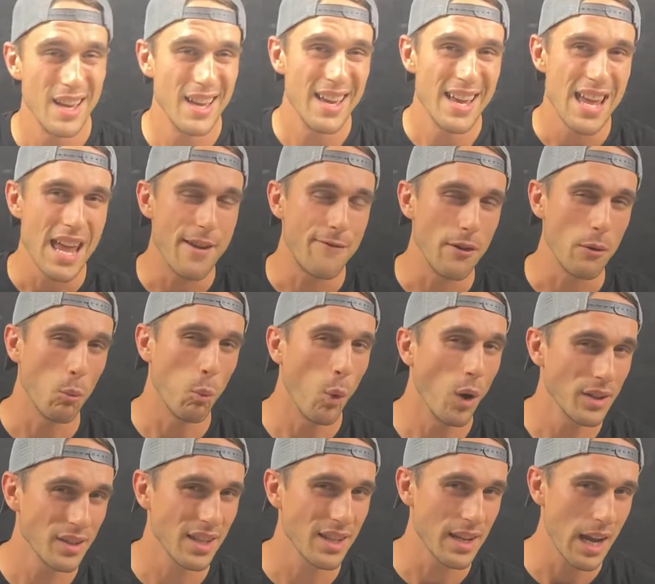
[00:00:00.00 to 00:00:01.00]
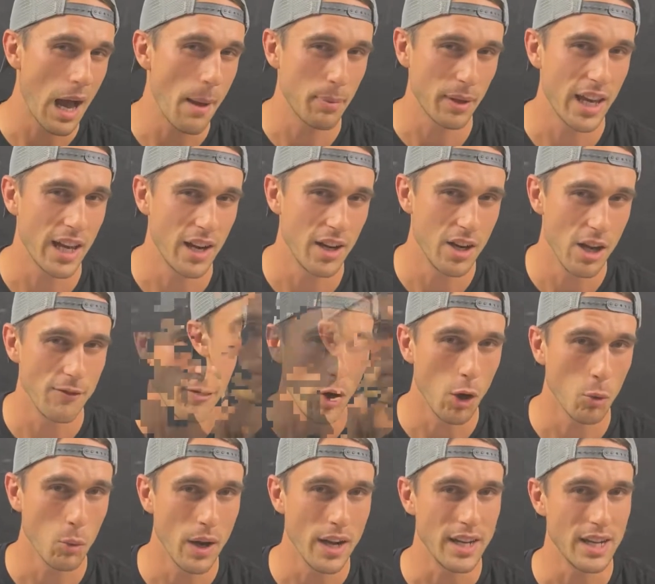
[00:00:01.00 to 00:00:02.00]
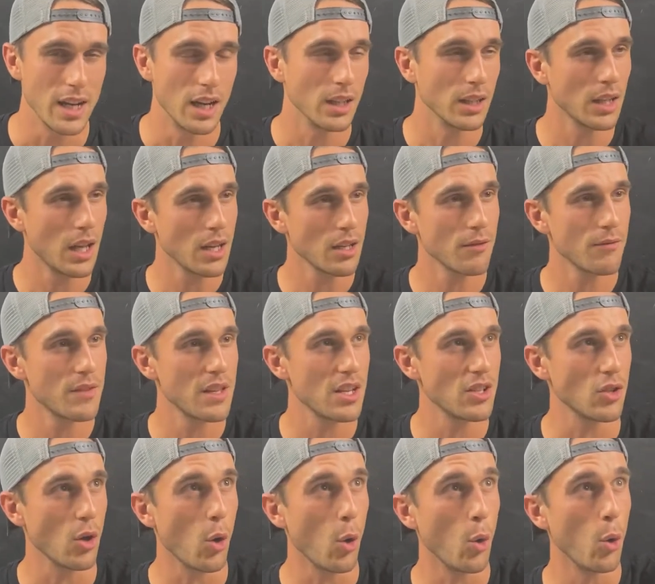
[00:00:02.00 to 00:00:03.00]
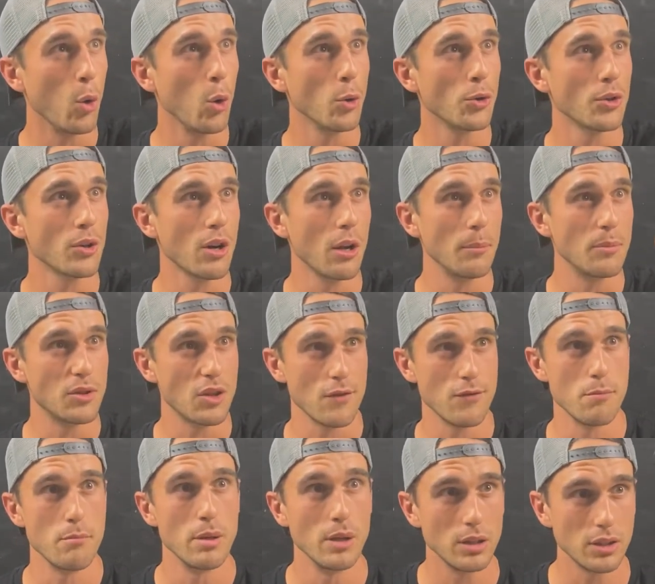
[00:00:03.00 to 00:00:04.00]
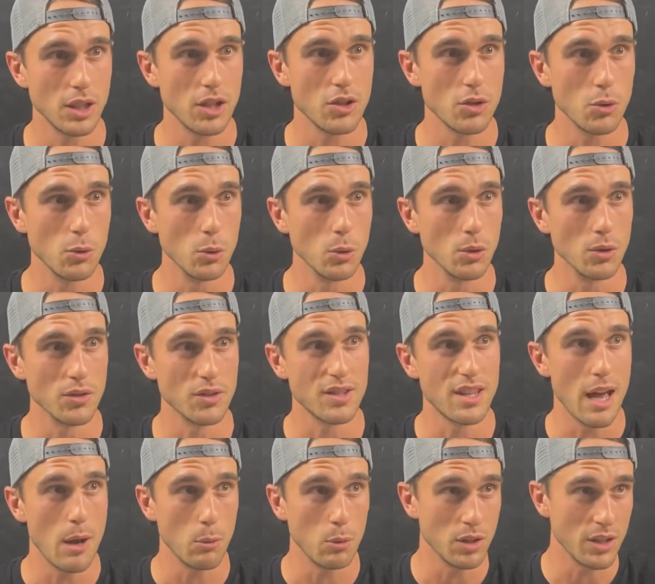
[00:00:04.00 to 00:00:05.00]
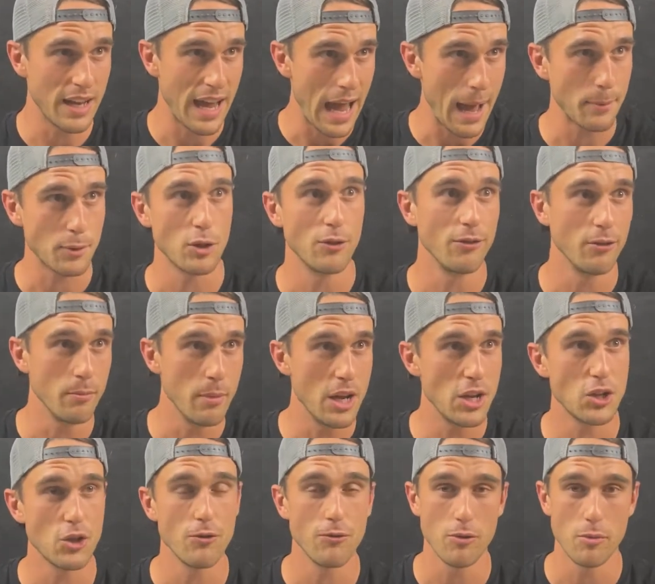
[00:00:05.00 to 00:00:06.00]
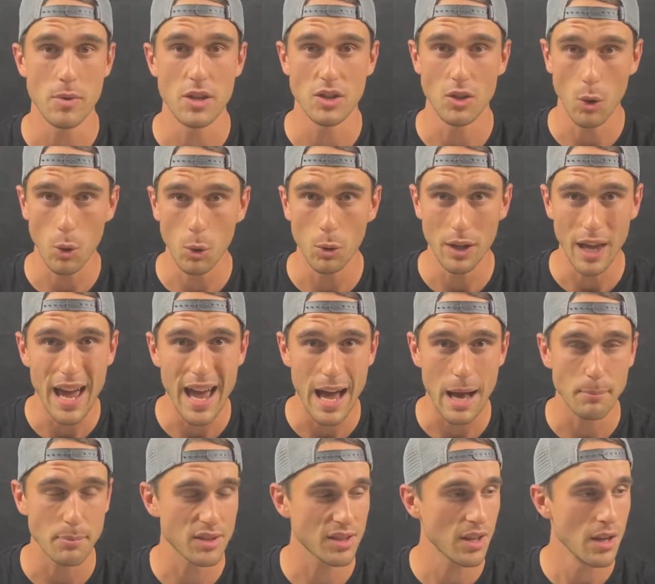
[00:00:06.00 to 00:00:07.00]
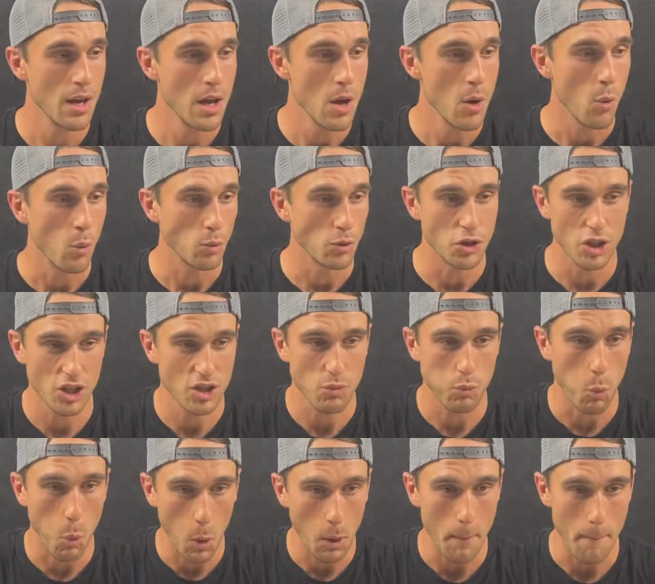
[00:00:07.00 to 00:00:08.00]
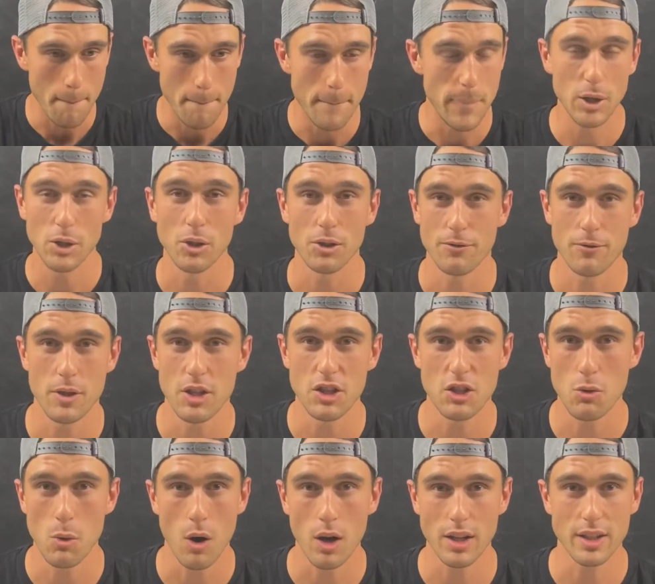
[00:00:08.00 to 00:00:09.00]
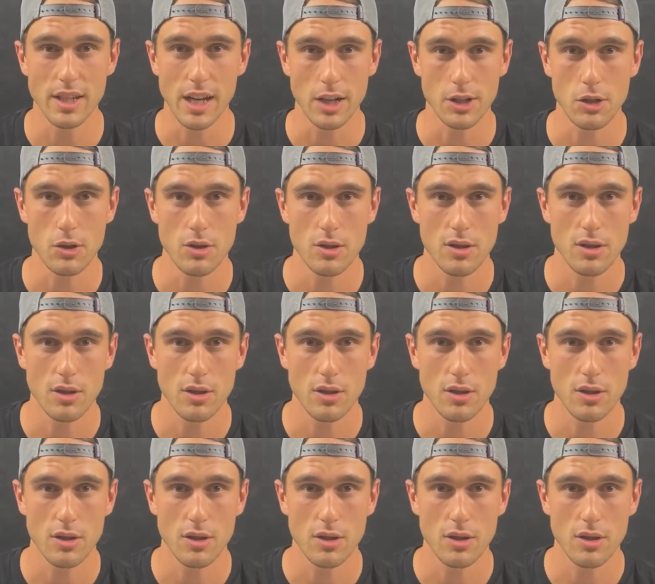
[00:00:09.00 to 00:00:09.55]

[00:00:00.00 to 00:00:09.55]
If it wasn't complicated enough already, a lot of these older observability tools that would capture information from these old apps just weren't built for these new architectures.